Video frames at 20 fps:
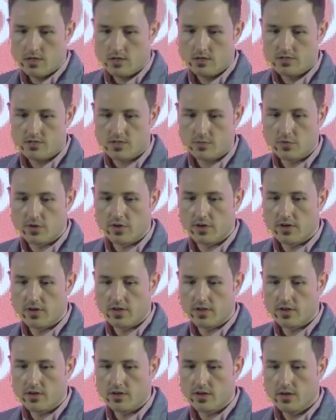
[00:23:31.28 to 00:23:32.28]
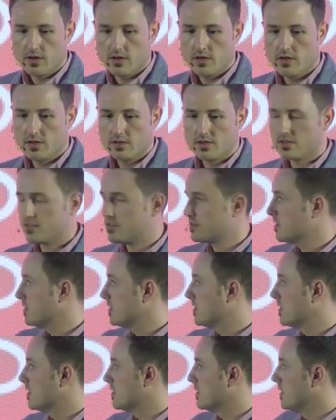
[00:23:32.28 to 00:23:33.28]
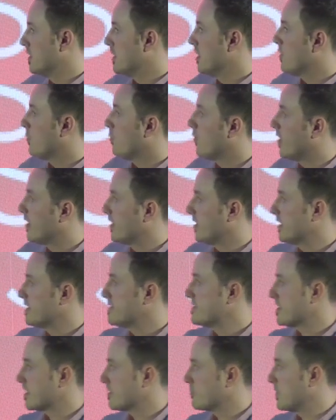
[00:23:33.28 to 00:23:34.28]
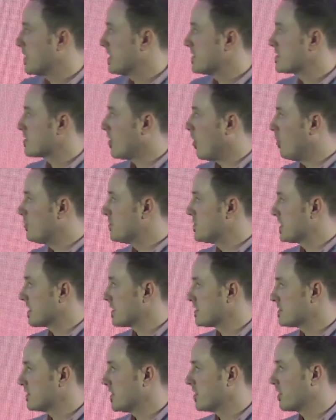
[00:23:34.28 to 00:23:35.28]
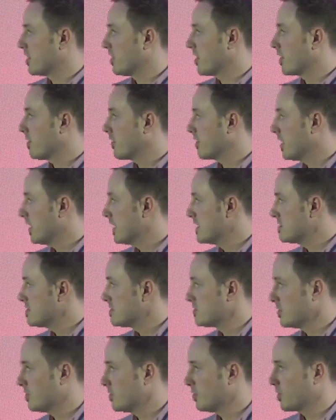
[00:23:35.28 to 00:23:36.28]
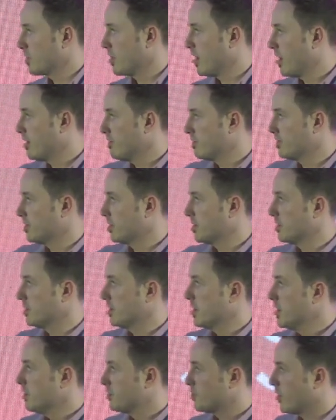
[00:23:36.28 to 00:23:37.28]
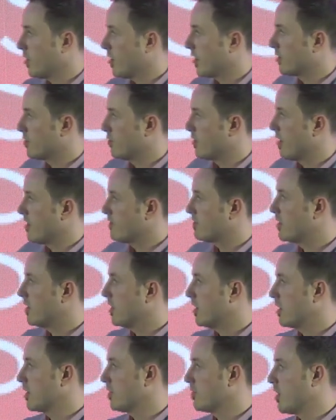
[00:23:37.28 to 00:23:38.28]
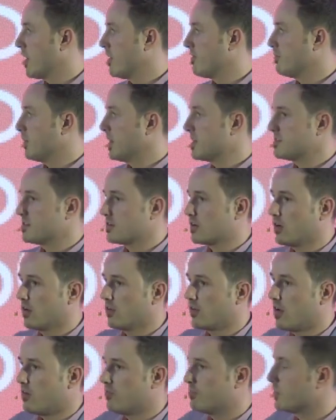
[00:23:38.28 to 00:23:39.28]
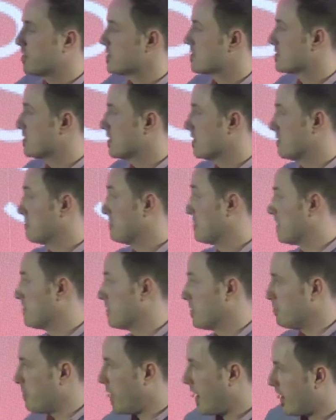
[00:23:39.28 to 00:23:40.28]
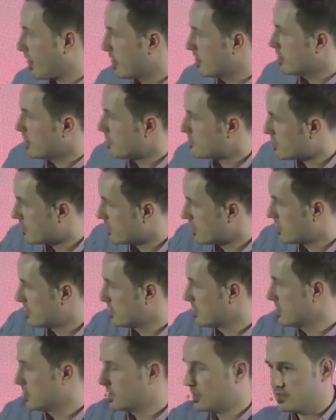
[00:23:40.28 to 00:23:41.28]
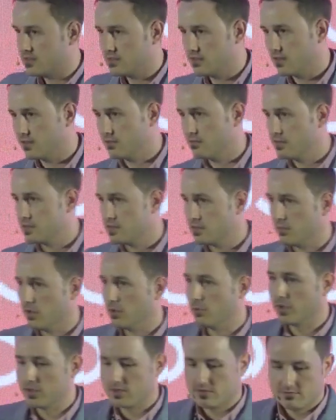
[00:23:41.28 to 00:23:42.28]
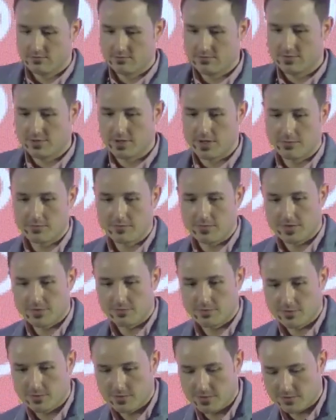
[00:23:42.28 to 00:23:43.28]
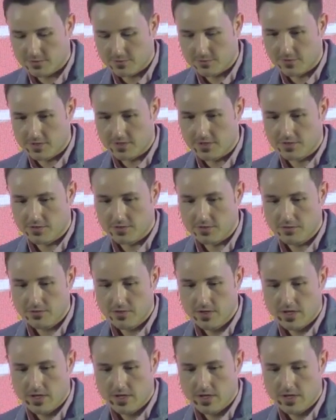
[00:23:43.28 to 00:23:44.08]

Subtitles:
Similarly here's one that segments objects that are recognized. So you have truck, you have car, you have bicycle, you have person, even bag. I'm sorry, it's not visible, but yeah, I'm going to read it to you.